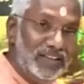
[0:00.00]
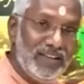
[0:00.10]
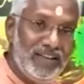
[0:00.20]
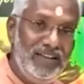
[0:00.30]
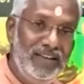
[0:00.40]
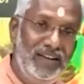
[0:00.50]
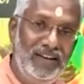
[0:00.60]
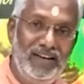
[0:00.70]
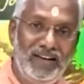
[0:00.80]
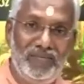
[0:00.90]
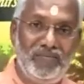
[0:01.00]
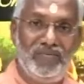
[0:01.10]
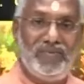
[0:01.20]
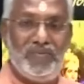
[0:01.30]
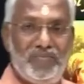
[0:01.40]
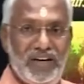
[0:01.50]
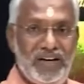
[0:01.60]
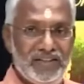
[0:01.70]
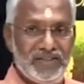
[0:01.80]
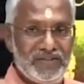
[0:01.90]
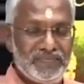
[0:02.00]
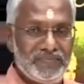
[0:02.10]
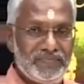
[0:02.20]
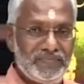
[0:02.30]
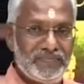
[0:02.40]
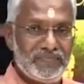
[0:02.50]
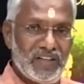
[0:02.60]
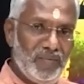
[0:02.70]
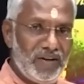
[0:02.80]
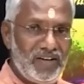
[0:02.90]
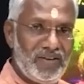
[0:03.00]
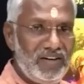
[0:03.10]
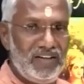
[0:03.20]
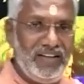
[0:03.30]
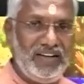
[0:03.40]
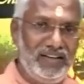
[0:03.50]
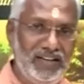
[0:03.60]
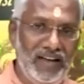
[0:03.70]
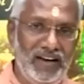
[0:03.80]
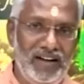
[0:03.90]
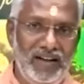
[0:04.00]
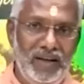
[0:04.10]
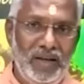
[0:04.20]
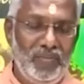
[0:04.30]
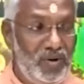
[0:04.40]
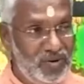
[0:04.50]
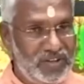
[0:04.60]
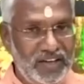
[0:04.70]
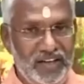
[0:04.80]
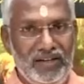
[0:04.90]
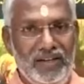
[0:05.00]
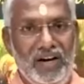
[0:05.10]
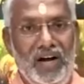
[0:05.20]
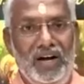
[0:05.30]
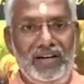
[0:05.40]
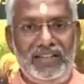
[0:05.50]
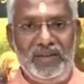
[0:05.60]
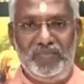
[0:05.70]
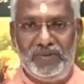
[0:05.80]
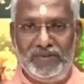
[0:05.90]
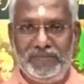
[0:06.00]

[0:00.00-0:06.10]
the palace, he might have gone here and there, but we're taking the long trip.